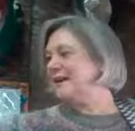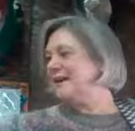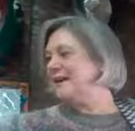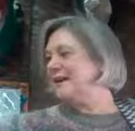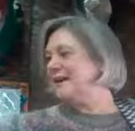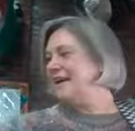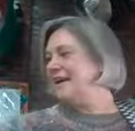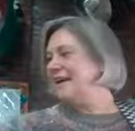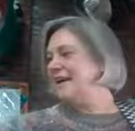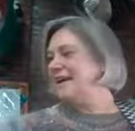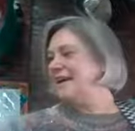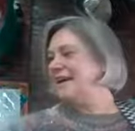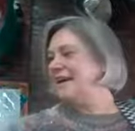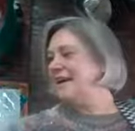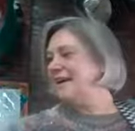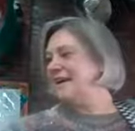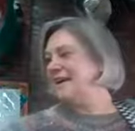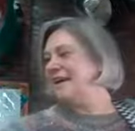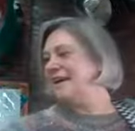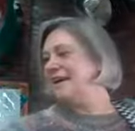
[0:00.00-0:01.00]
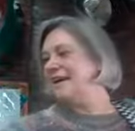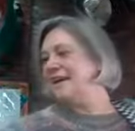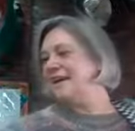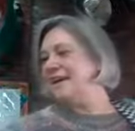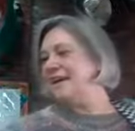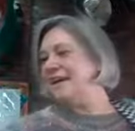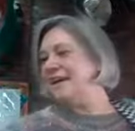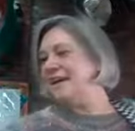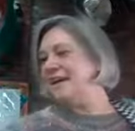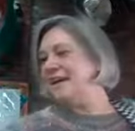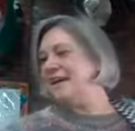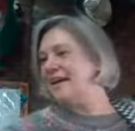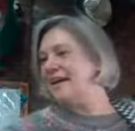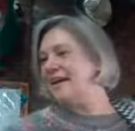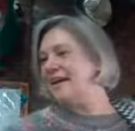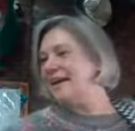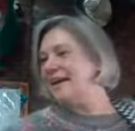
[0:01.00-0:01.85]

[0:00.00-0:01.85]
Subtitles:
Nothing is said.